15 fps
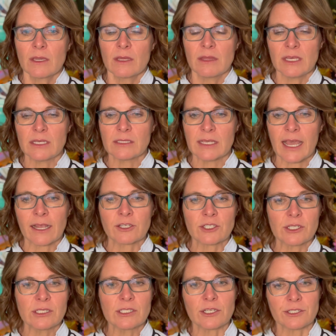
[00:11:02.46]
These
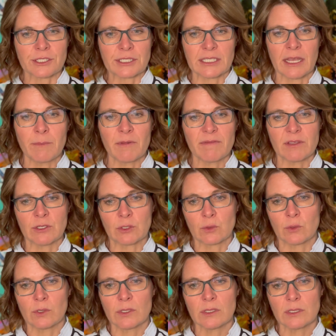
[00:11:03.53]
actions are some of the
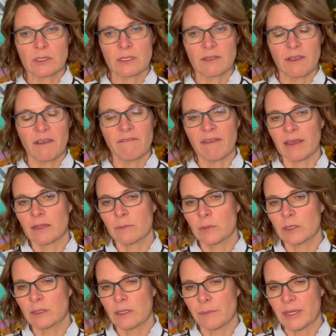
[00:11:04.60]
tools
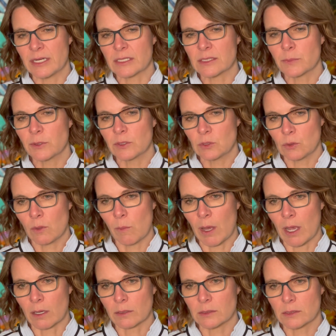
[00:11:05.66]
available in the municipal
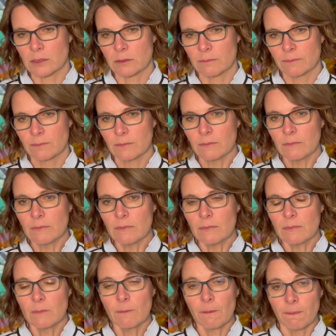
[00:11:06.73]
toolbox.
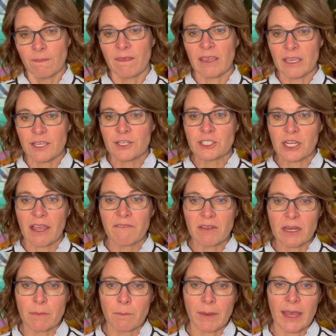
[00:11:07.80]
They each have an
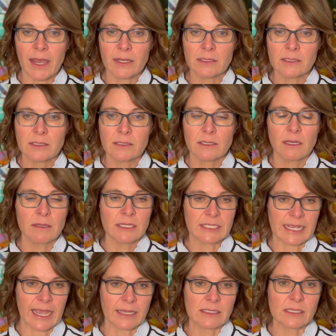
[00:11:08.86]
impact on the
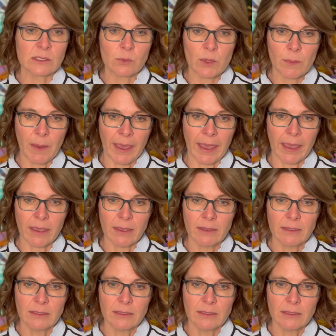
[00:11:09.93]
taxes we pay,